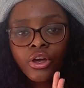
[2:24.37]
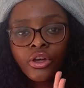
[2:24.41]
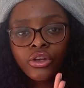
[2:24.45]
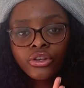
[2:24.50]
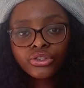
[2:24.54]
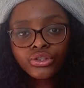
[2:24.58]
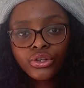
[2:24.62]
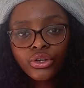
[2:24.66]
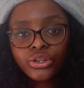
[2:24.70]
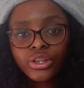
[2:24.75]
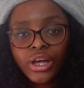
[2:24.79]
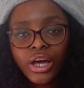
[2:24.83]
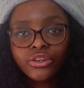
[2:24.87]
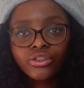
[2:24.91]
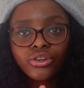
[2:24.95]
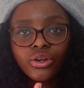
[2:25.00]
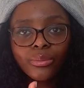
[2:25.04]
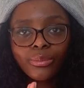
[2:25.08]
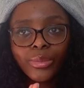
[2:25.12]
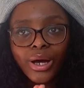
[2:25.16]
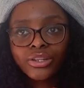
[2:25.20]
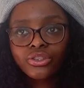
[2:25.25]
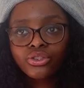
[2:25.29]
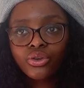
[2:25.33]
so that
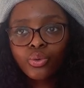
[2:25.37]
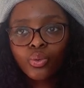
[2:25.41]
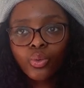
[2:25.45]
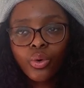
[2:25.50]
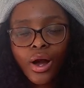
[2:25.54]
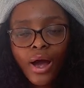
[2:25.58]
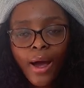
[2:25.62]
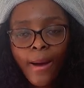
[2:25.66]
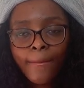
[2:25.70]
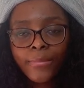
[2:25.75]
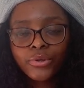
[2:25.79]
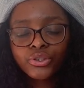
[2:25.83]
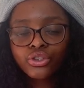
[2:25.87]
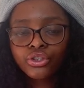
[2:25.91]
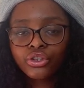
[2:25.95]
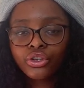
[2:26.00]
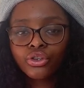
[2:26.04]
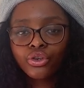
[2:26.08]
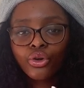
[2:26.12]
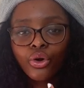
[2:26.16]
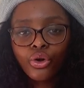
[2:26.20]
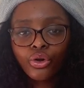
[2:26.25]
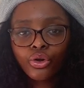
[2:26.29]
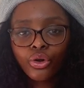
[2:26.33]
no matter what happens, I
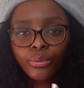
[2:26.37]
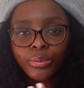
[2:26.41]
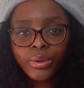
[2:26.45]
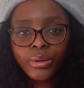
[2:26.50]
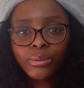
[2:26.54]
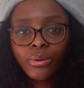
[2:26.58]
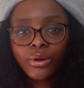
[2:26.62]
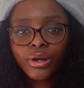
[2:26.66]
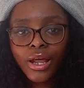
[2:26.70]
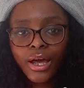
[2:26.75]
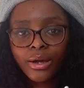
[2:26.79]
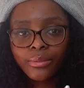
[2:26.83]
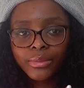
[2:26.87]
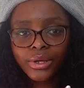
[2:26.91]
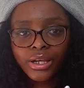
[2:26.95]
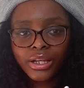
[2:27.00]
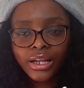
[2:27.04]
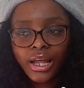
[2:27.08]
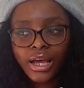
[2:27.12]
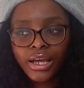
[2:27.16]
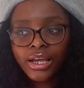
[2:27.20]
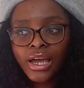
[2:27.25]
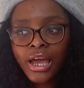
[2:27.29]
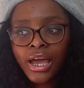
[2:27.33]
know a lot of people like me,
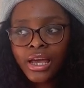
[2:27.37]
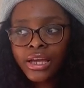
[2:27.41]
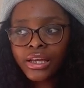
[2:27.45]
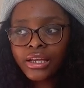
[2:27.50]
like,